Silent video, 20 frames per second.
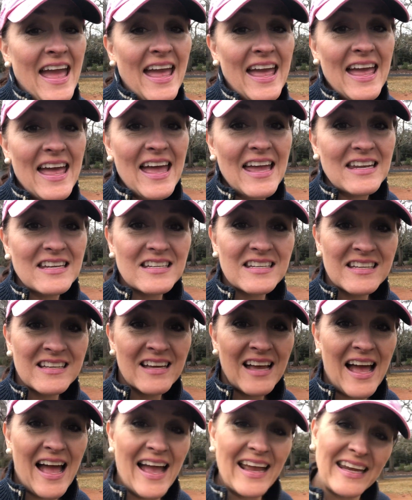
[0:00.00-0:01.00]
and
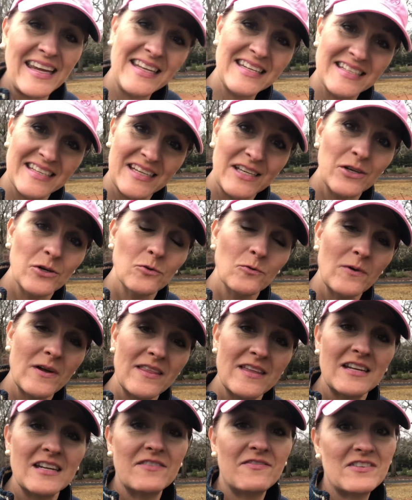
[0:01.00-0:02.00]
I can deal
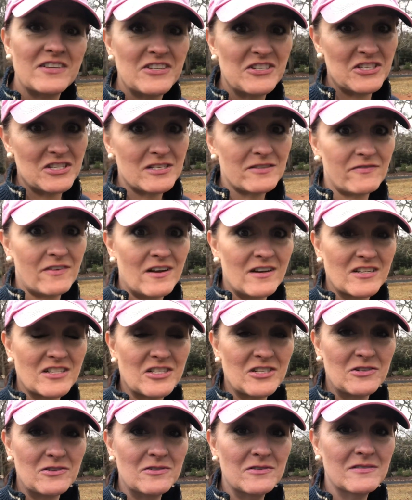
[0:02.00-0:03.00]
with it if it's just
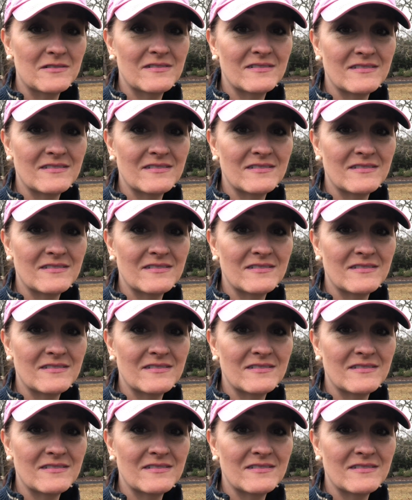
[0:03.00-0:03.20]
functional,